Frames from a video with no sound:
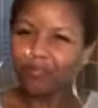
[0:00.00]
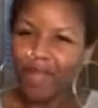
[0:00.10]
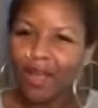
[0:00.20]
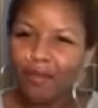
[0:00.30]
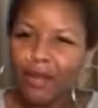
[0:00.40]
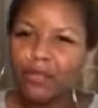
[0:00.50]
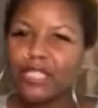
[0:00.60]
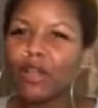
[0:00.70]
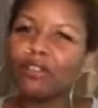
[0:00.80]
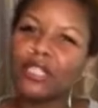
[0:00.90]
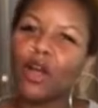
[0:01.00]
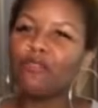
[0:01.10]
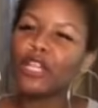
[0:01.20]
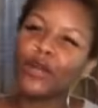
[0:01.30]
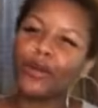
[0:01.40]
All right, we started it off
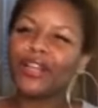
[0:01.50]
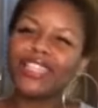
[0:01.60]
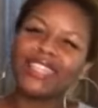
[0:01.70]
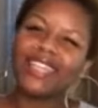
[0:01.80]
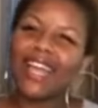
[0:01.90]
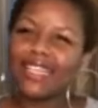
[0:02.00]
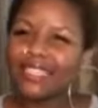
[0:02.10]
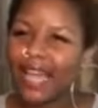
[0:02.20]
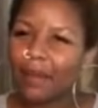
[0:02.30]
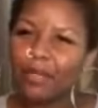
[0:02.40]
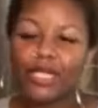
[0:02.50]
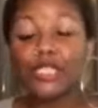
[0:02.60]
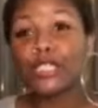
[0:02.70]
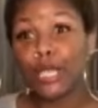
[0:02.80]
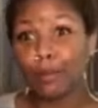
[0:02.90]
a little earlier than last time because
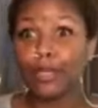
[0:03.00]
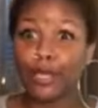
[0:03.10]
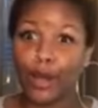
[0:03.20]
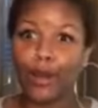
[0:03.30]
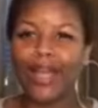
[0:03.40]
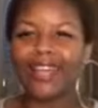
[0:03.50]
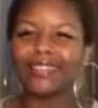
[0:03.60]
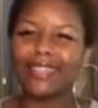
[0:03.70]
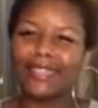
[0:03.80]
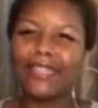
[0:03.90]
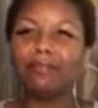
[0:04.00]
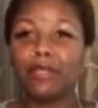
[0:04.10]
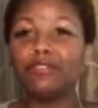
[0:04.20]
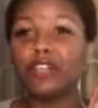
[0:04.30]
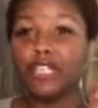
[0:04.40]
some of y'all had to leave me
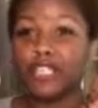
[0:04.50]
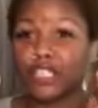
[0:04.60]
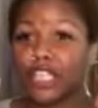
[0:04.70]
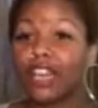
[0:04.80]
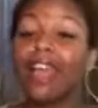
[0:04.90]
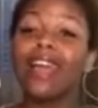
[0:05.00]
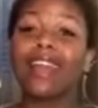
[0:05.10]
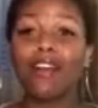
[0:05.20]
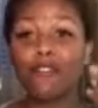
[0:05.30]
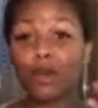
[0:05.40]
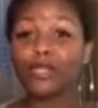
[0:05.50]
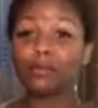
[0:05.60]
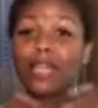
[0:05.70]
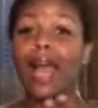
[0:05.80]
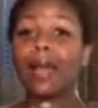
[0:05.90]
for other shit, and I felt some
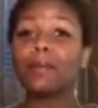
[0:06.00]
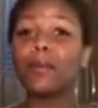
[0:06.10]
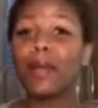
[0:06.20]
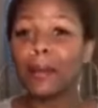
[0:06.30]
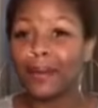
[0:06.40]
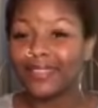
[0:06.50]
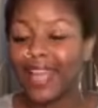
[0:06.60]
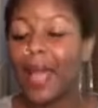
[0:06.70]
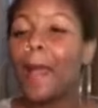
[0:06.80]
type of way about that.